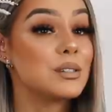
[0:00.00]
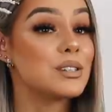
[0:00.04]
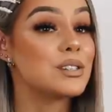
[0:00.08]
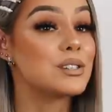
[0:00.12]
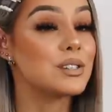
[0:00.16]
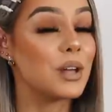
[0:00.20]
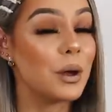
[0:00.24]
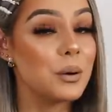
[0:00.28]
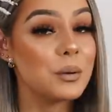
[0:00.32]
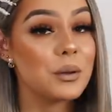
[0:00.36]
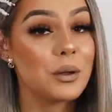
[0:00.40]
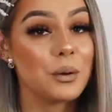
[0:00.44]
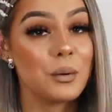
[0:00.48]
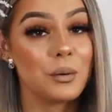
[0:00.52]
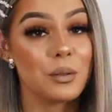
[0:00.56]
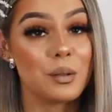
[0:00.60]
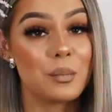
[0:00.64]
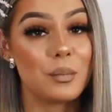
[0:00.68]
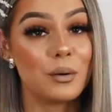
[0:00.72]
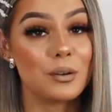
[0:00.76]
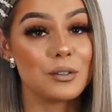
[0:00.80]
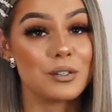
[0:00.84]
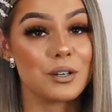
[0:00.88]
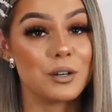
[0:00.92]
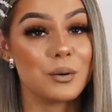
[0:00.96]
It was so cute on the
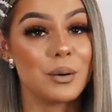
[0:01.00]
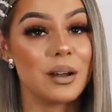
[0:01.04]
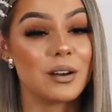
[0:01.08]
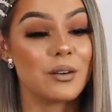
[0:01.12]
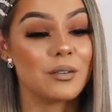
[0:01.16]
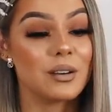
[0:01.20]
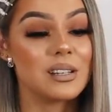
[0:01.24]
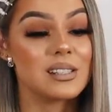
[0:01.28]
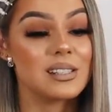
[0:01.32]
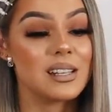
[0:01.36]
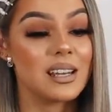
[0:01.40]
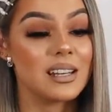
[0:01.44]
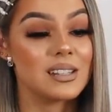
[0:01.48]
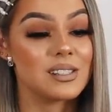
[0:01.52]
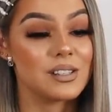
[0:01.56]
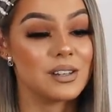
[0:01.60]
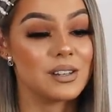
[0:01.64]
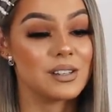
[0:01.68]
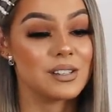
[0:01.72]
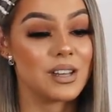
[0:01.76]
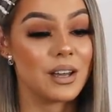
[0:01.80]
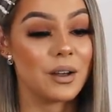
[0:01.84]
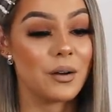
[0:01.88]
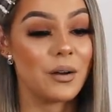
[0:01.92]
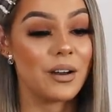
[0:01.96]
model and honestly as
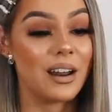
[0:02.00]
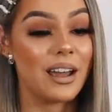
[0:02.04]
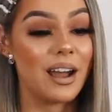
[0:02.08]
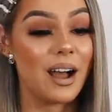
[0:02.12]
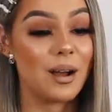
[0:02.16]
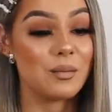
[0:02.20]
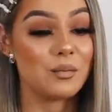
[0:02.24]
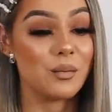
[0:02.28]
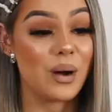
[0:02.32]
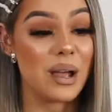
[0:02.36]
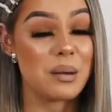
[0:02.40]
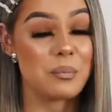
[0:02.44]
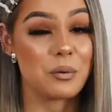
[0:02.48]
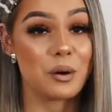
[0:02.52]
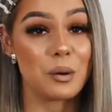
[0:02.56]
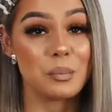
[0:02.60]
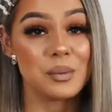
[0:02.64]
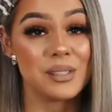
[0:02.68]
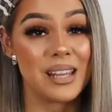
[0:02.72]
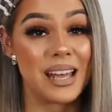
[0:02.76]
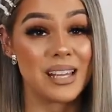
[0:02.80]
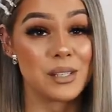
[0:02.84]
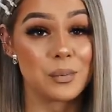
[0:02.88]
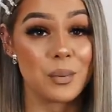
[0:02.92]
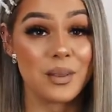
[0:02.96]
soon as I got it I'm way more
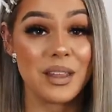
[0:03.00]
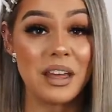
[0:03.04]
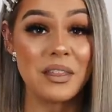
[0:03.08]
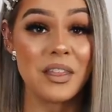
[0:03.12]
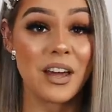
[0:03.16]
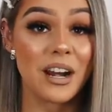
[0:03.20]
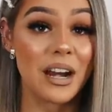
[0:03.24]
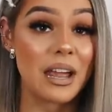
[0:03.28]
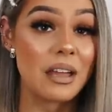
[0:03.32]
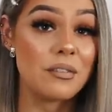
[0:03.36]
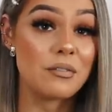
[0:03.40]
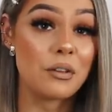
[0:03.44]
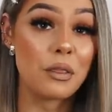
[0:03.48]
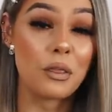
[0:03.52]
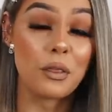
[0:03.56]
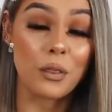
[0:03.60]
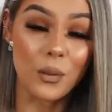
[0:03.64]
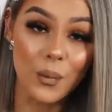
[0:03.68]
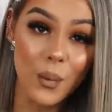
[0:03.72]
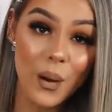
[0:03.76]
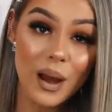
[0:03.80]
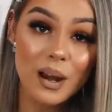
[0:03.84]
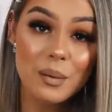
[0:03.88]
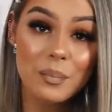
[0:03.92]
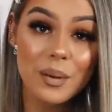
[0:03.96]
obsessed with it than I even
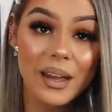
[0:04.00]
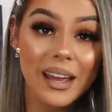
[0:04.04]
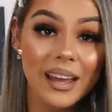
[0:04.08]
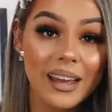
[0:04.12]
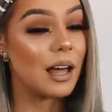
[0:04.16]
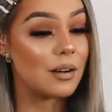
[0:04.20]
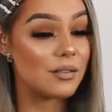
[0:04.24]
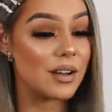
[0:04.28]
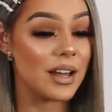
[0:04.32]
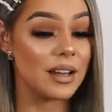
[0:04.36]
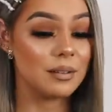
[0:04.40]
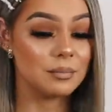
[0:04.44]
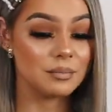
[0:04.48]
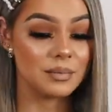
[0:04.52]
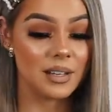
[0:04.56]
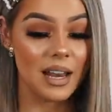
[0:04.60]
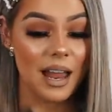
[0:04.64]
thought I'd be. Love it.